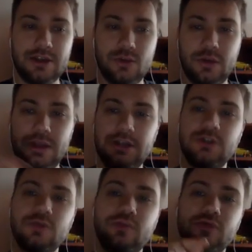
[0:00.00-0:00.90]
so we need
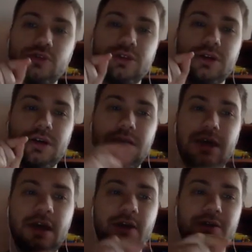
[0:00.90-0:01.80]
to put
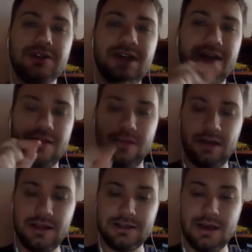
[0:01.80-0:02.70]
here on side in the
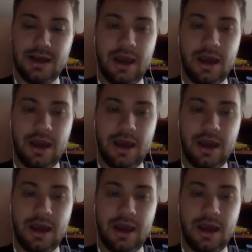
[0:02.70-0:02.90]
list,